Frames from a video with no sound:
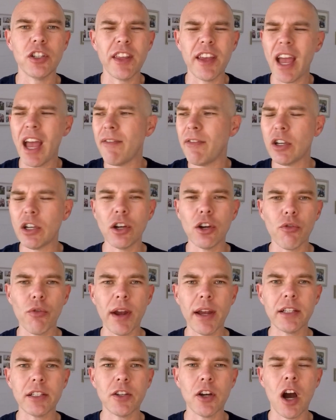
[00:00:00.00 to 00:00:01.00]
They're having a
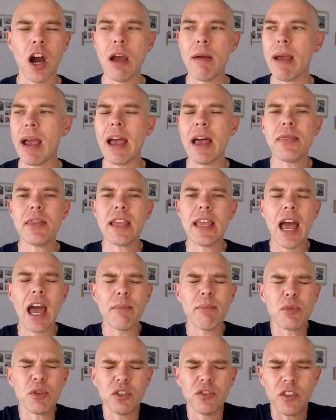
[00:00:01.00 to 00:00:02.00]
great time, and the
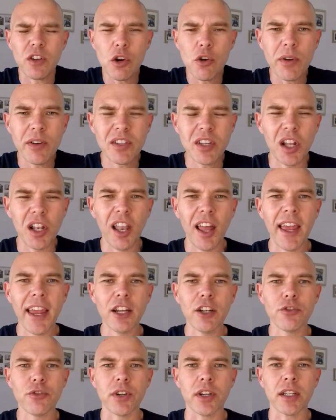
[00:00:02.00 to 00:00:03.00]
atmosphere is
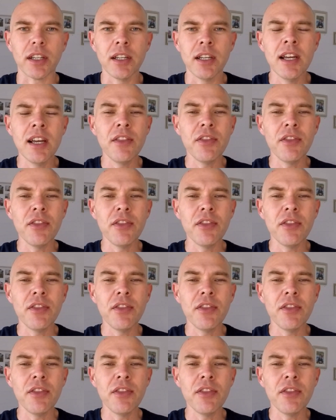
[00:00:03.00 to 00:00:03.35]
electric.